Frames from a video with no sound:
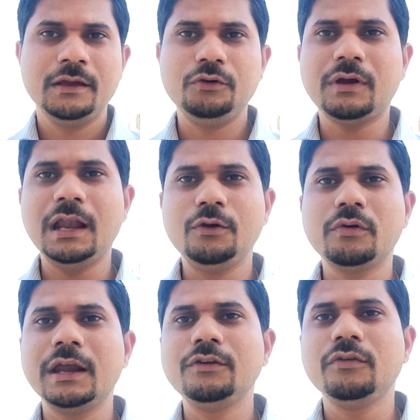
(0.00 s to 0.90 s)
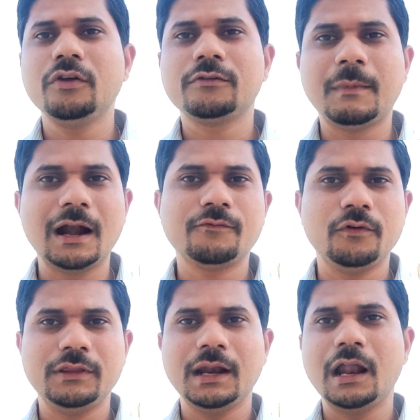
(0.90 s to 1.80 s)
You can look into your
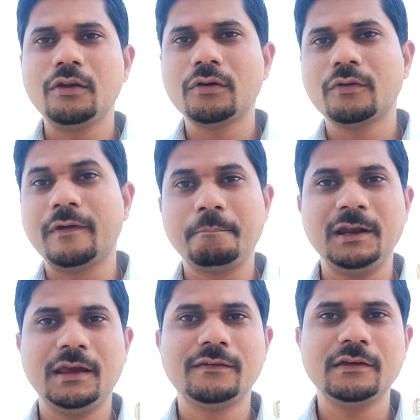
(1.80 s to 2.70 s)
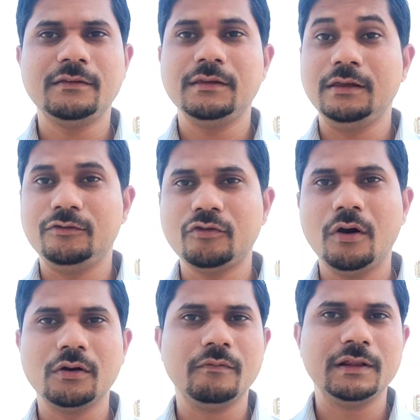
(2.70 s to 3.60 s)
smartphone, there are a lot of applications
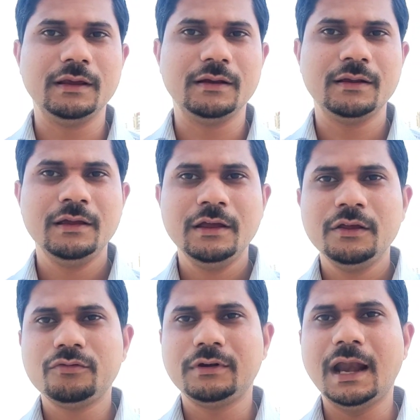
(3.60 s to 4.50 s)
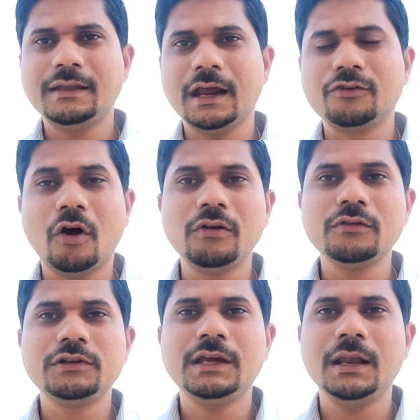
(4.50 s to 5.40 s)
installed over there. So that
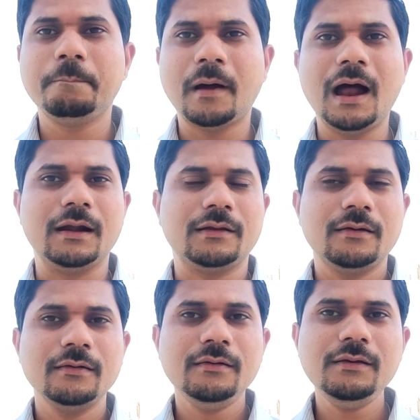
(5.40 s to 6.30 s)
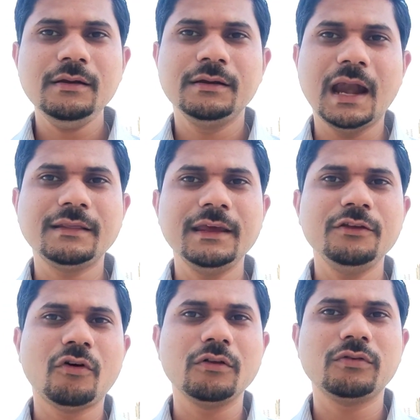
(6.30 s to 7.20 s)
technological part, that thing
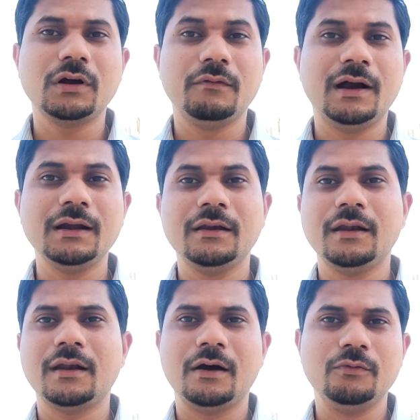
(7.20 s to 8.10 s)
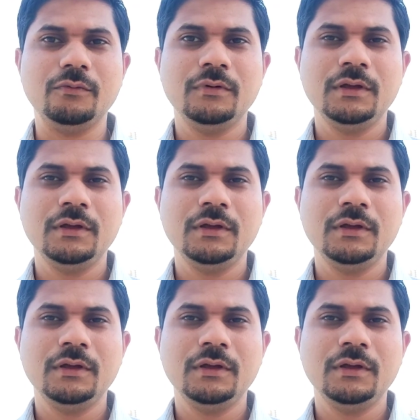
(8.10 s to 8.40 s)
is also governed under Rahu.